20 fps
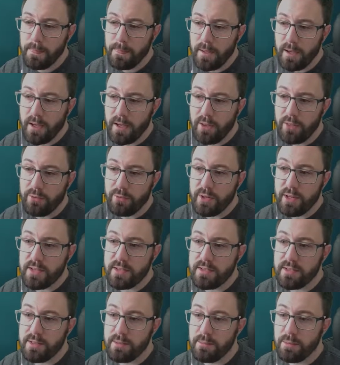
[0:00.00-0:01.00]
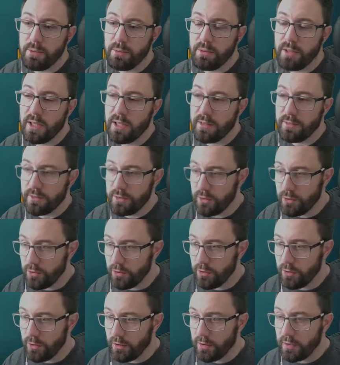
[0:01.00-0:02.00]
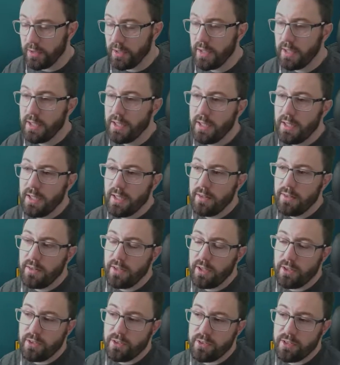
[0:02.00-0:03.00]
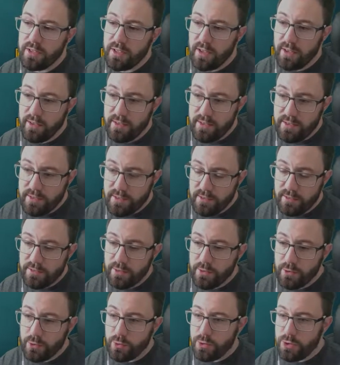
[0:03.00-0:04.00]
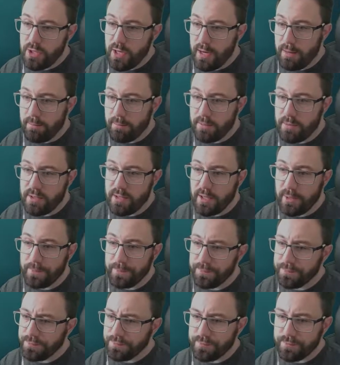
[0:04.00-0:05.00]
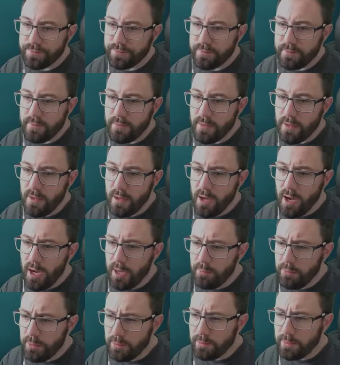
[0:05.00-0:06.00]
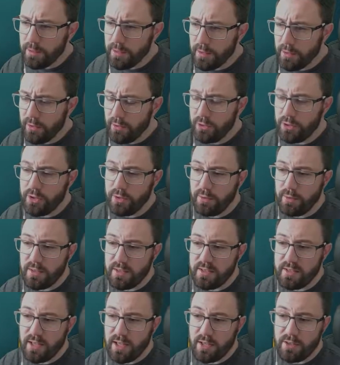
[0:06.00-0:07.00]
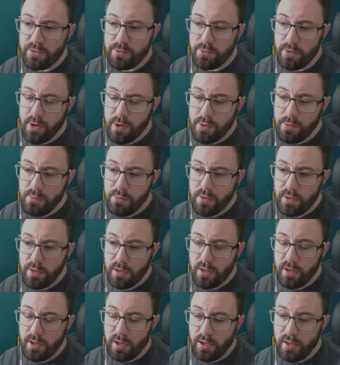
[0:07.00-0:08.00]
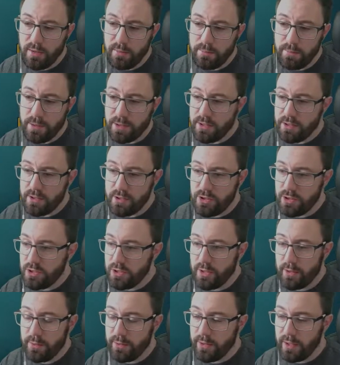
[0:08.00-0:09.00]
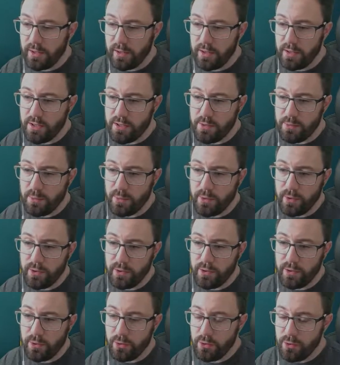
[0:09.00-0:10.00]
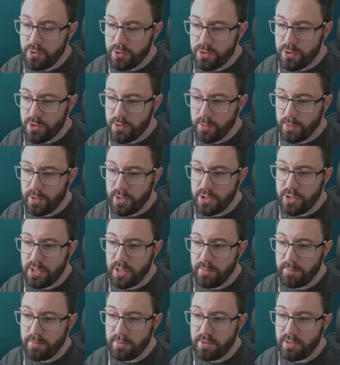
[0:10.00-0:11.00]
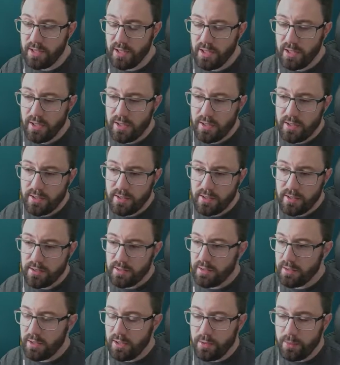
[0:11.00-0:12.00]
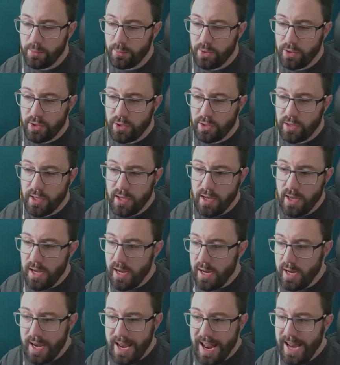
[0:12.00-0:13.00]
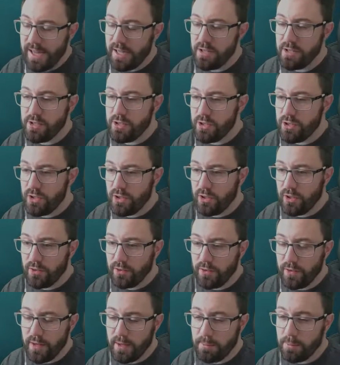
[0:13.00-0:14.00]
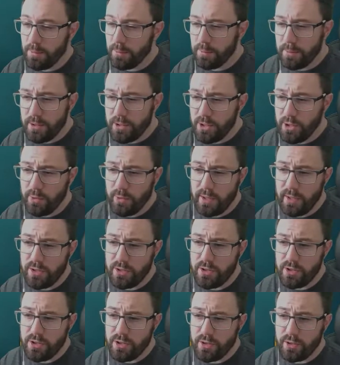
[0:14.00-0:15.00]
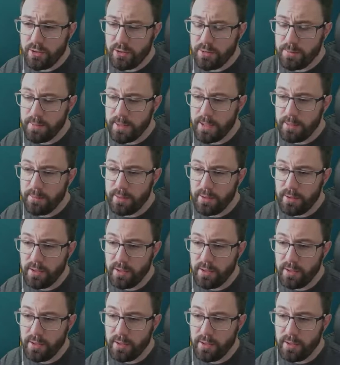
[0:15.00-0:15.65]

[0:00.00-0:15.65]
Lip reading: The rest of them you'll have to unlock. They cost either silver or gems. Now I'm not planning on doing this last row because I just don't think that it's worth it. 120 gems, that, you know, we could get an ancient shard for that, probably 2 ancient shards maybe,